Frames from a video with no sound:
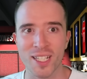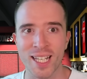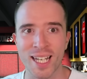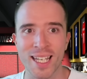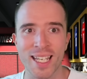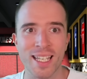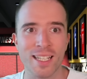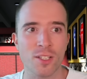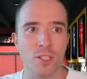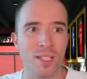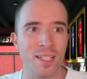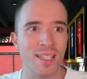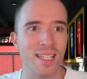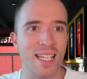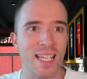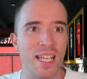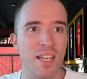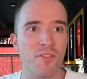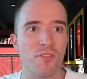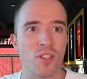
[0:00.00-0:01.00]
that he didn't
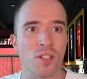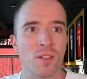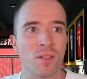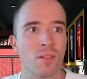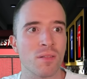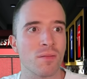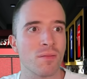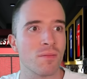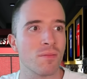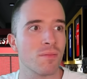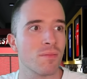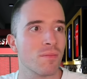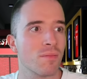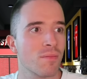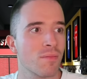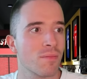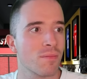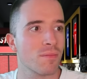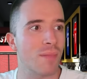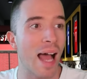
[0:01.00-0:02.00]
even
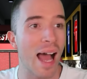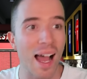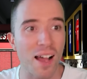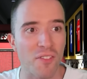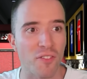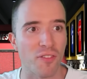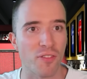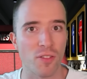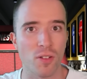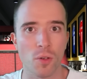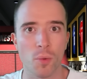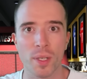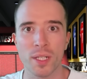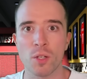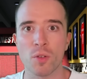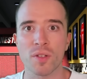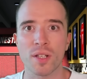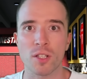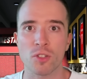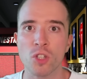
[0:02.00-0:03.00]
have when he
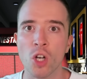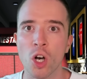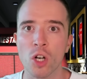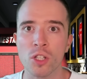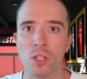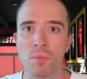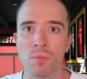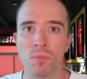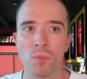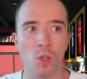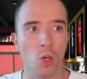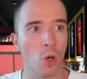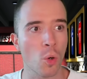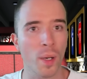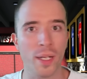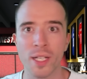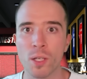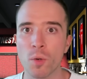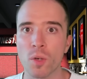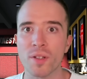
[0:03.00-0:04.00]
was at Tottenham or
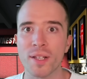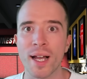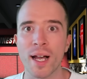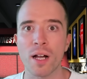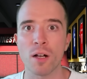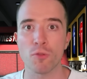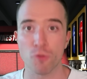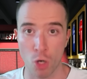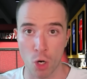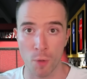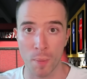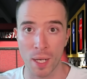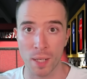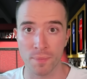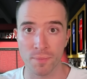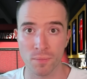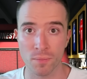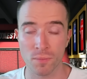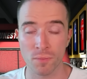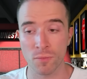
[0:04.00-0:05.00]
when he was at Roma.
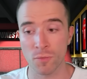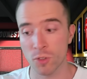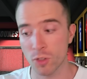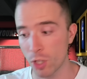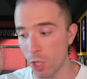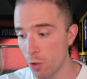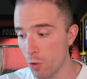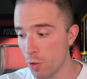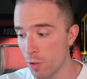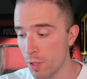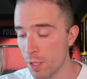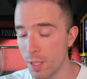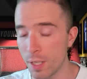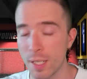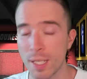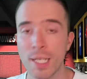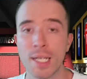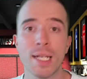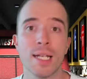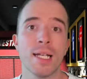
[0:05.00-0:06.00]
So
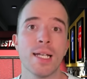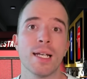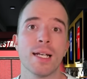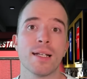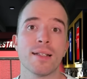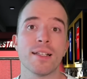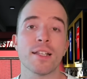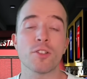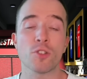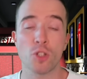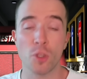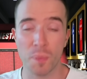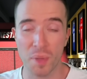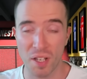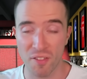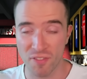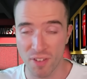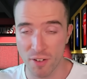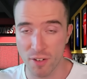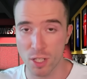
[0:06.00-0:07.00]
this could be a
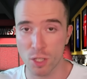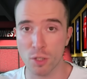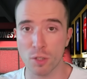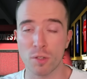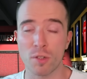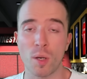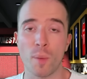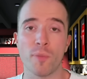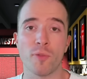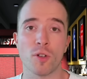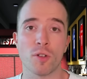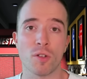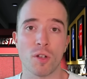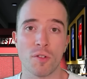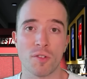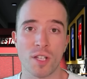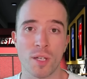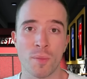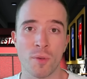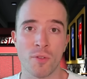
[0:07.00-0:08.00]
very good job for
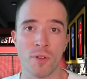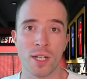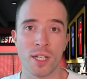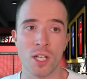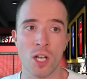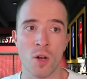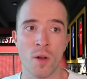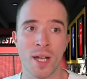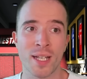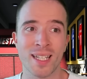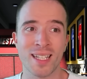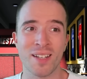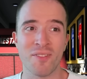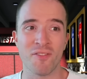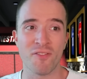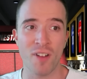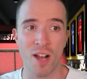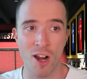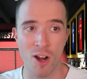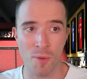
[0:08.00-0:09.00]
Jose Mourinho in an
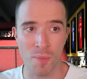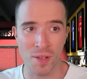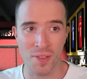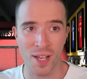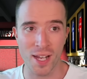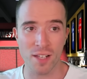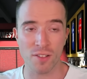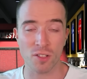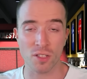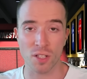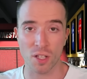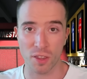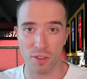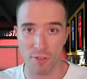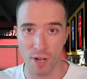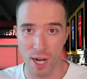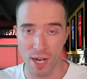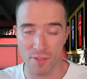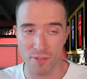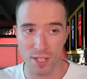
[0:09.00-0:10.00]
environment that he's going to
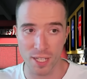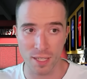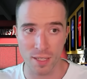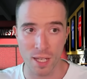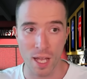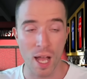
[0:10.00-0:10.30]
thrive in.